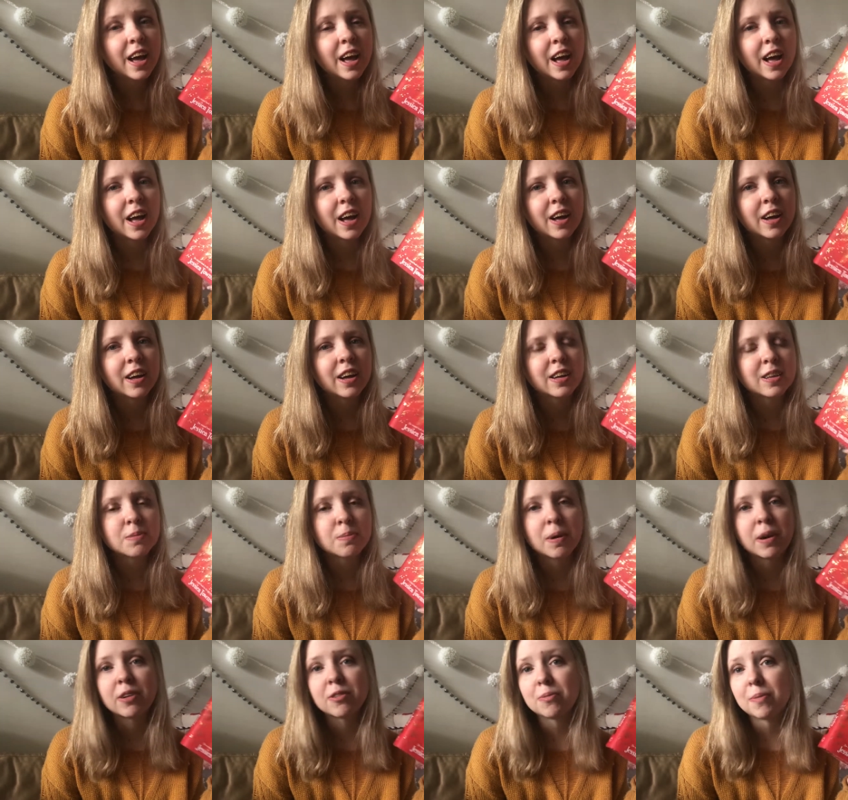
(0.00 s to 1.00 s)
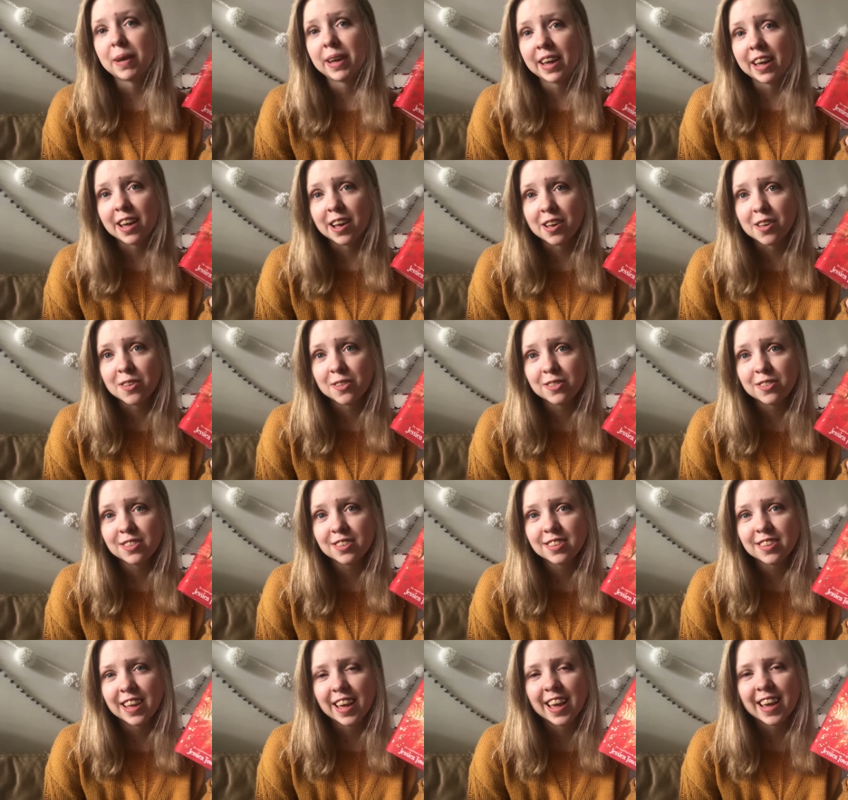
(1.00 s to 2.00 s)
as part of my Owls,
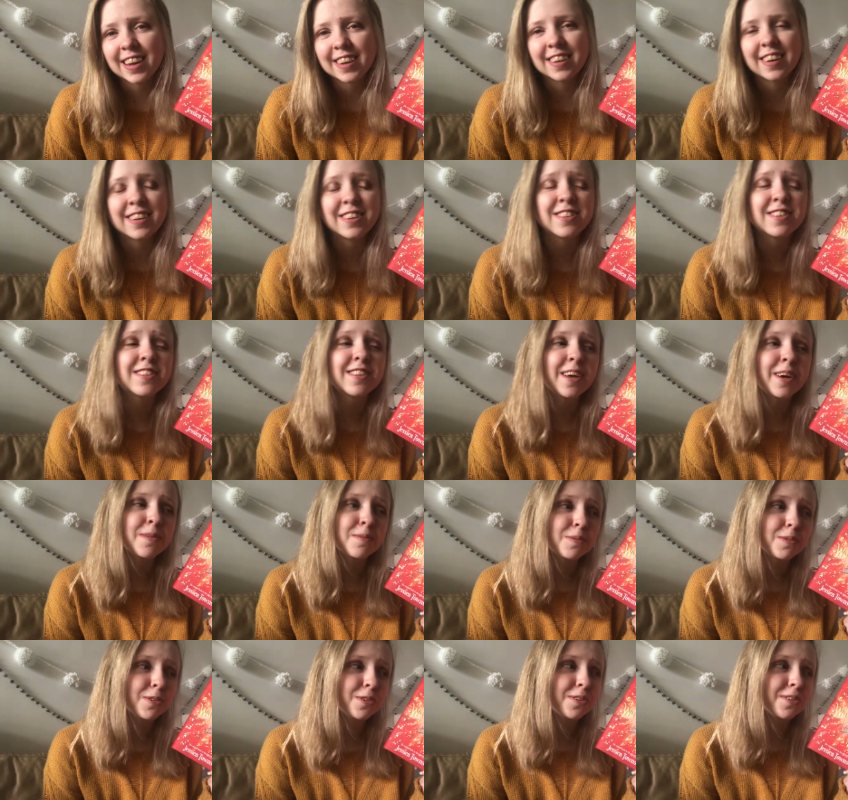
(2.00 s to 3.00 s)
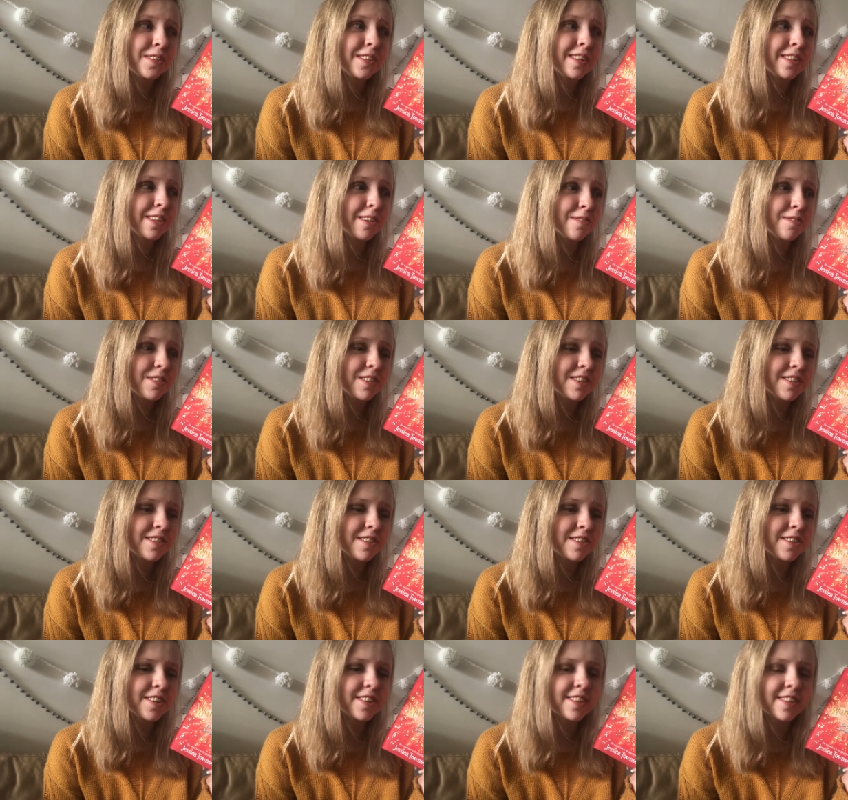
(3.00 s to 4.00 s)
and I just absolutely love this
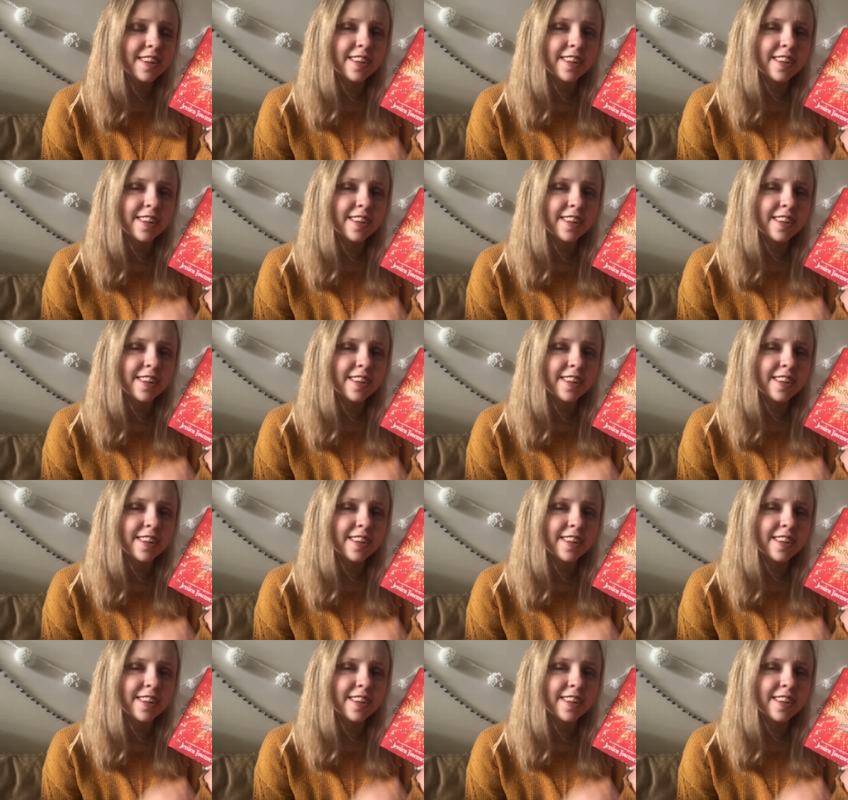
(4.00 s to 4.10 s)
series.